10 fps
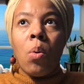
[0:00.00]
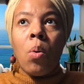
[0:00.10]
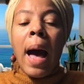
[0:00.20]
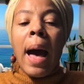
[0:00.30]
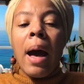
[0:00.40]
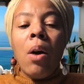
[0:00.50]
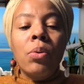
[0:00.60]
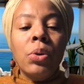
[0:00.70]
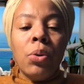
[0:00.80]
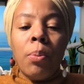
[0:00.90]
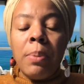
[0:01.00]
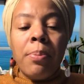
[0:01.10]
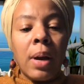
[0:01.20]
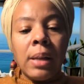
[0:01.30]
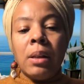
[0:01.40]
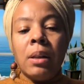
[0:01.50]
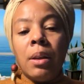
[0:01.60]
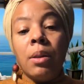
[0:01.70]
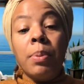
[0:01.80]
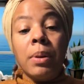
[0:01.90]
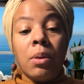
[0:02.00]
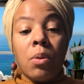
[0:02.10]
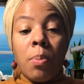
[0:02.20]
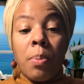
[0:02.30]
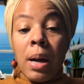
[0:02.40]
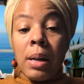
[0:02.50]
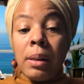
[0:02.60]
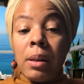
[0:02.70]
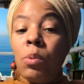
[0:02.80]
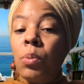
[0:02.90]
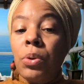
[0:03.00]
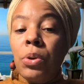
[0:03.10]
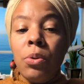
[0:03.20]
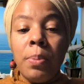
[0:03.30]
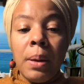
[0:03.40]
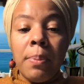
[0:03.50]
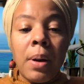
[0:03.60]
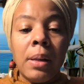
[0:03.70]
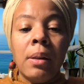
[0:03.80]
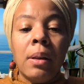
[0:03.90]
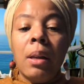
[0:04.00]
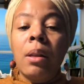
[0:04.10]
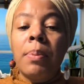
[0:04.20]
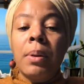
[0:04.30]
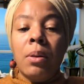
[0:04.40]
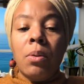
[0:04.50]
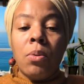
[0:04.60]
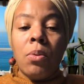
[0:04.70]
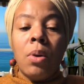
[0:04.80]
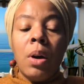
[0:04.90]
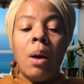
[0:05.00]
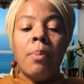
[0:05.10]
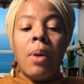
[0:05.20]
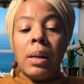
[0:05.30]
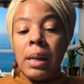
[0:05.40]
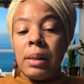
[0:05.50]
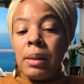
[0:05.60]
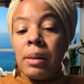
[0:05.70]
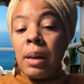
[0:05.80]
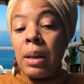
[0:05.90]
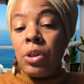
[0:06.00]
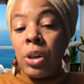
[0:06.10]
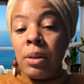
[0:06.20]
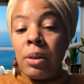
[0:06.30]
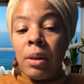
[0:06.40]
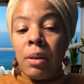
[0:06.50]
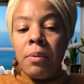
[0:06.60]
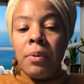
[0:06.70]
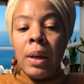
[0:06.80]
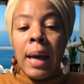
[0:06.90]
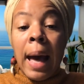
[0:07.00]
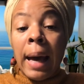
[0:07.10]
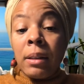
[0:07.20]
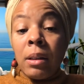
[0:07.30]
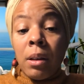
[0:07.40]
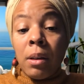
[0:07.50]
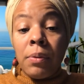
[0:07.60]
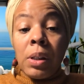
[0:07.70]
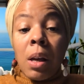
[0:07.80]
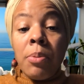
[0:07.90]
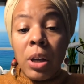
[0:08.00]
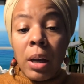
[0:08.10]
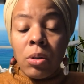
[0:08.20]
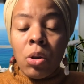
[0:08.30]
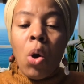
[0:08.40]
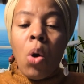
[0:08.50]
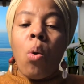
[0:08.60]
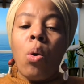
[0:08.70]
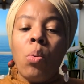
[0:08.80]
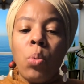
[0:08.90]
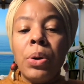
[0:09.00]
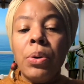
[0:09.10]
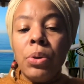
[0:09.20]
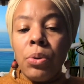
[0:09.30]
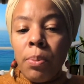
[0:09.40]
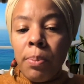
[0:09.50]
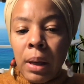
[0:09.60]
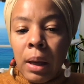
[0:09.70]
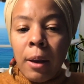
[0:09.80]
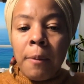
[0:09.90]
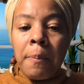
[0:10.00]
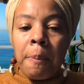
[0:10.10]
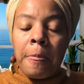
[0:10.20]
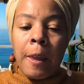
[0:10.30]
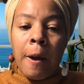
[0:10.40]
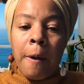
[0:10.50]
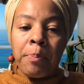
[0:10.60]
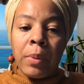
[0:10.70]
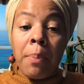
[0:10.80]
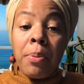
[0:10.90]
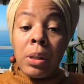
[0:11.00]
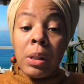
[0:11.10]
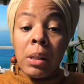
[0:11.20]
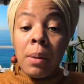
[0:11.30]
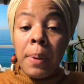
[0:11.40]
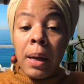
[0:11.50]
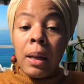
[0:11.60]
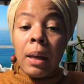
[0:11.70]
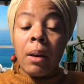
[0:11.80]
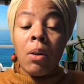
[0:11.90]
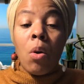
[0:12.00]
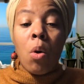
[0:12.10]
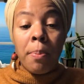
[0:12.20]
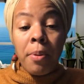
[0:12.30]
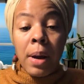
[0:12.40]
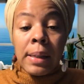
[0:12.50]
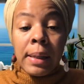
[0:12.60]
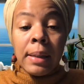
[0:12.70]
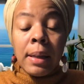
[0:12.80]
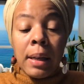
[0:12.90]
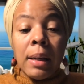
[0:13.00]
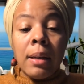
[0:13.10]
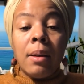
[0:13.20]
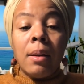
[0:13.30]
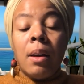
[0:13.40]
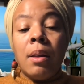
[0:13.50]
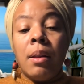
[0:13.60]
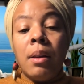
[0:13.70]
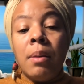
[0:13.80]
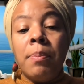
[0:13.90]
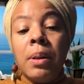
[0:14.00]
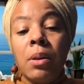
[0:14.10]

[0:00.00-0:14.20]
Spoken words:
how you'll be present in the political process. Will you be present in the political process as an agentive, active subject, or will you be participating or present in the